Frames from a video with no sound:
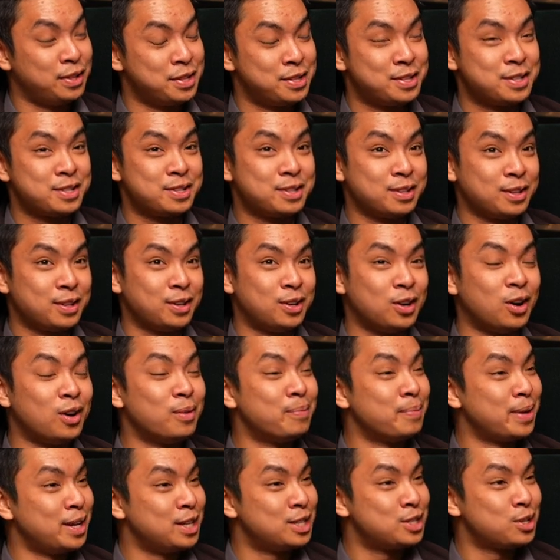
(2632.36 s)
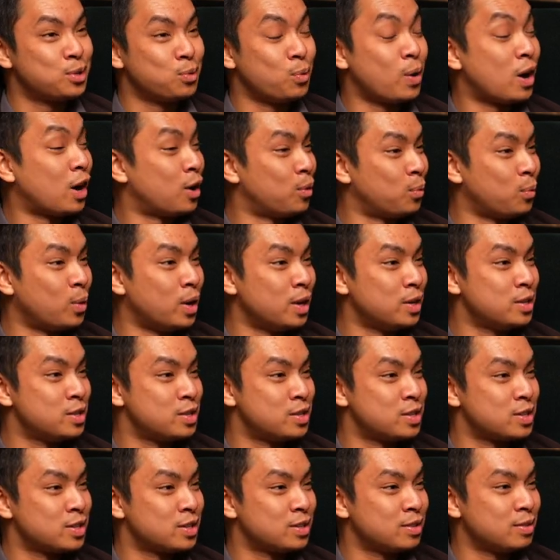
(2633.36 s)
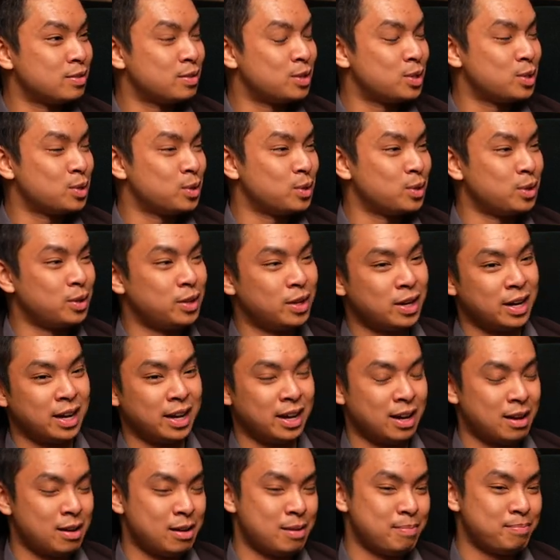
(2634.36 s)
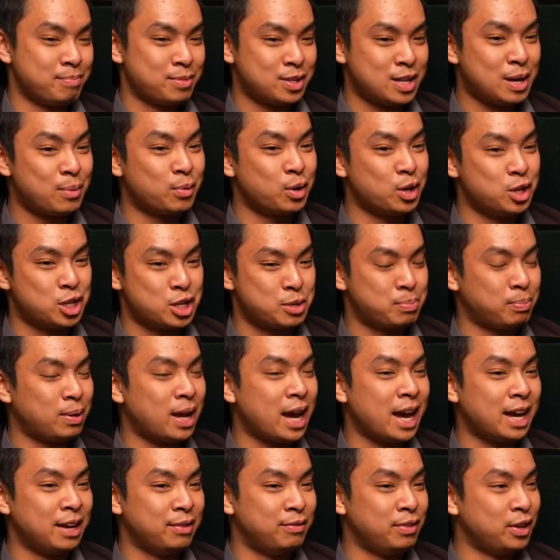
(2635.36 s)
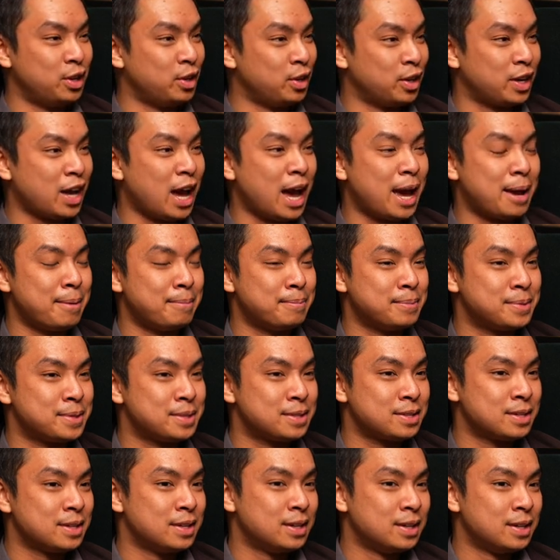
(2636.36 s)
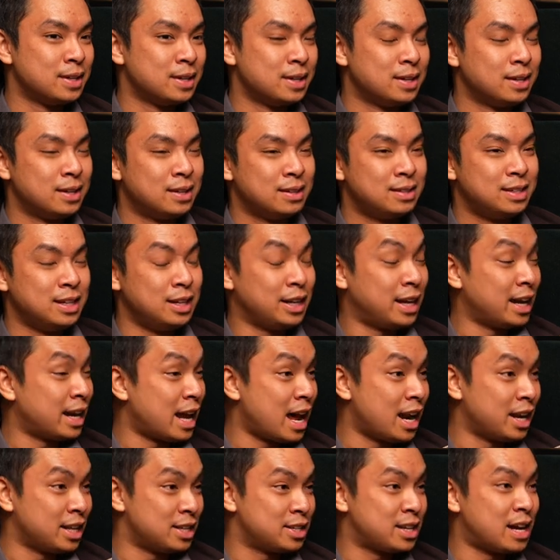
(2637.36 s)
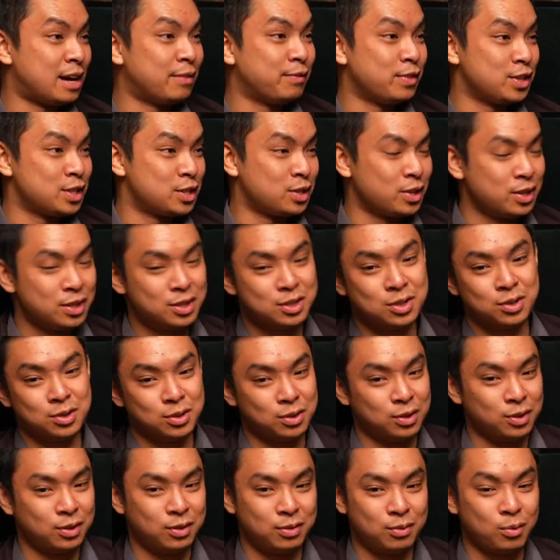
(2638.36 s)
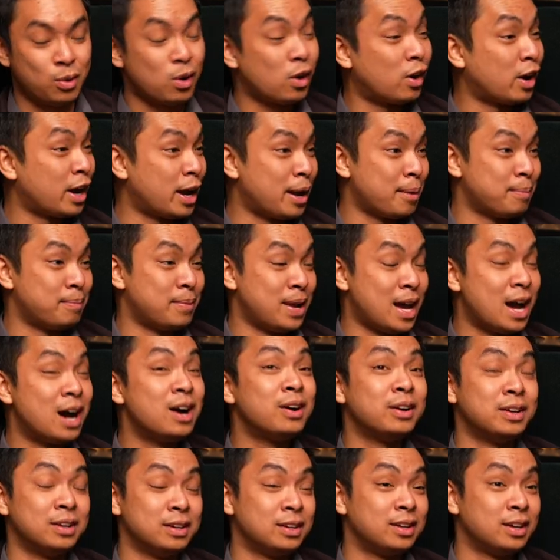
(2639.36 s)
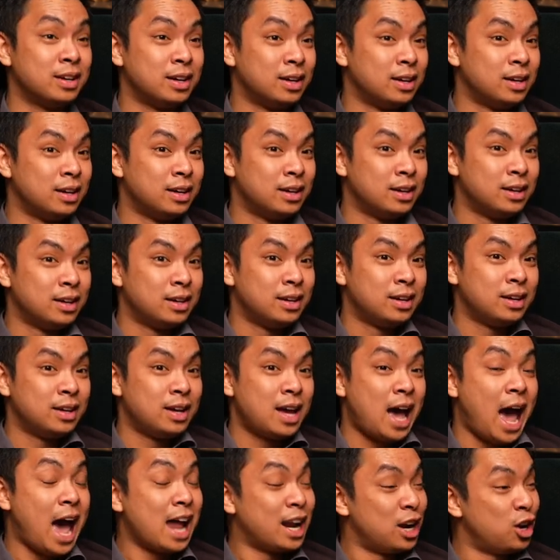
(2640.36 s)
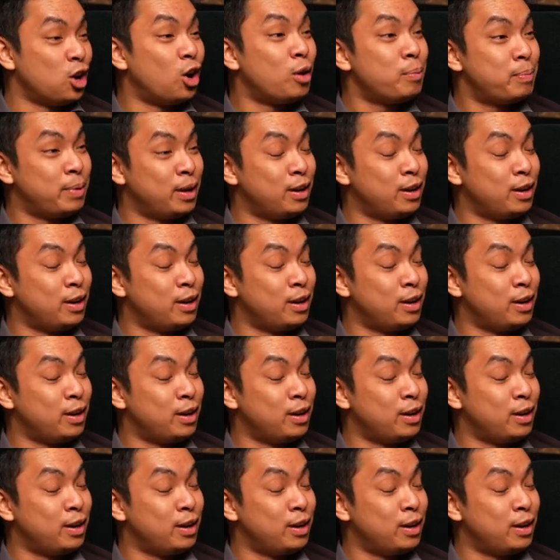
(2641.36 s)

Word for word: It's got me to where I was, to, you know, someone who just played video games, didn't get out of his comfort zone to where I am now. Mm. And had it not